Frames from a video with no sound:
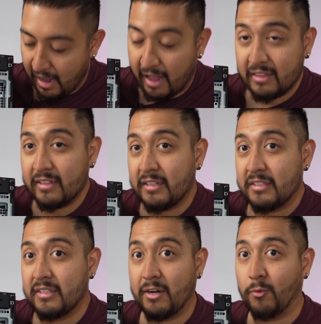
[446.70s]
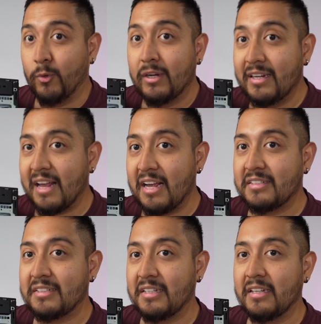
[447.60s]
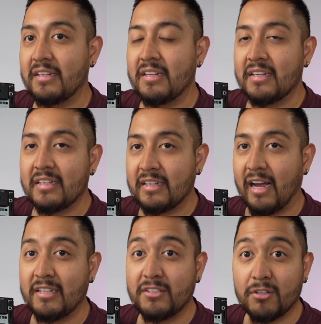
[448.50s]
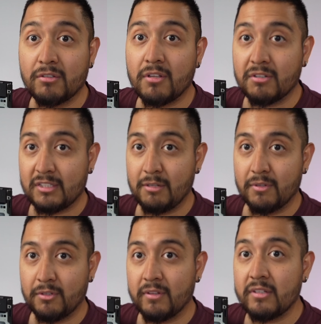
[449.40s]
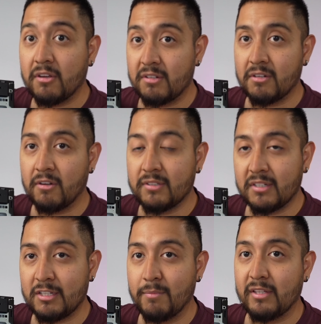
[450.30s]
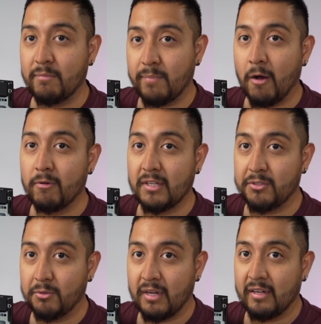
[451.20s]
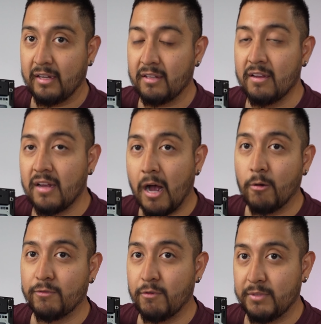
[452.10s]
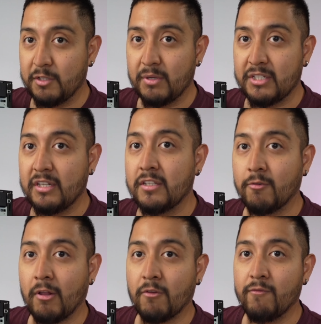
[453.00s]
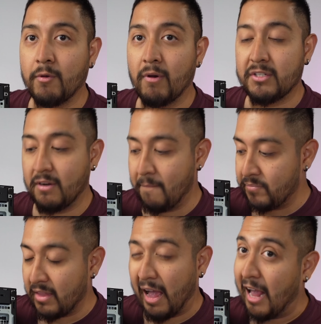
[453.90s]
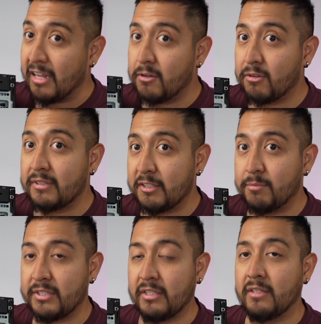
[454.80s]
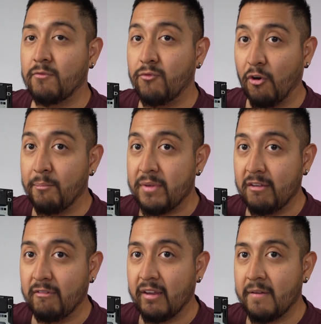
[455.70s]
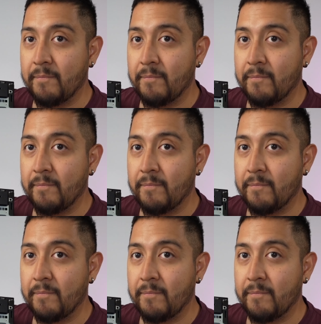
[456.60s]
and this is a really nice thing. Guys, don't underestimate the power that you can get out from this machine in the right configuration. I got this machine from eBay